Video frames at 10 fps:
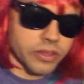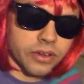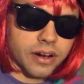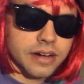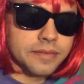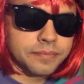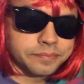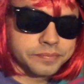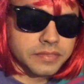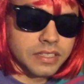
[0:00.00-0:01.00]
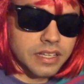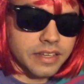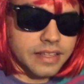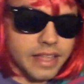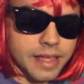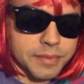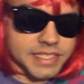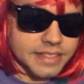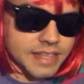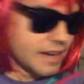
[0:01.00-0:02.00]
the yard. It
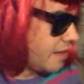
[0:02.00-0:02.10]
happens at 10